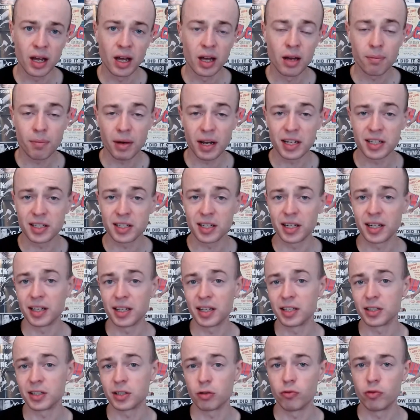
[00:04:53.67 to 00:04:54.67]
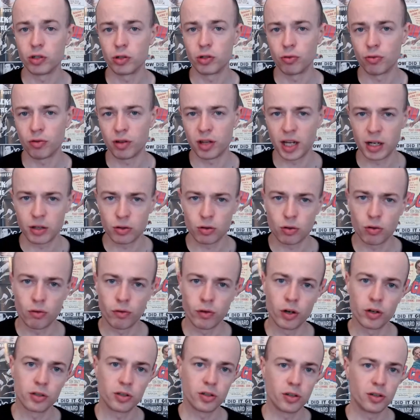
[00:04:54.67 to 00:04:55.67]
basically there's an original theatrical
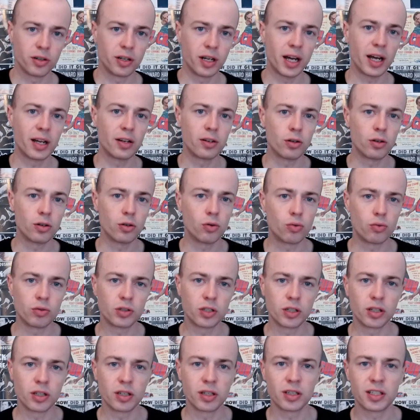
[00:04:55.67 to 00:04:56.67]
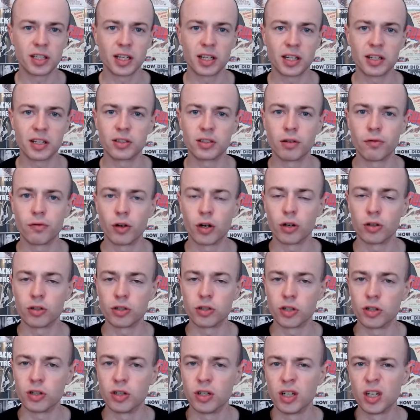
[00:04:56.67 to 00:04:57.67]
version and an alternate censored
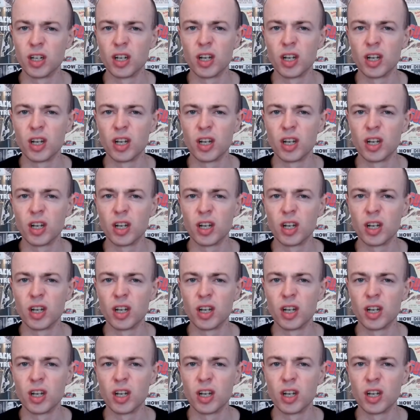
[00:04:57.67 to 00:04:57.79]
version.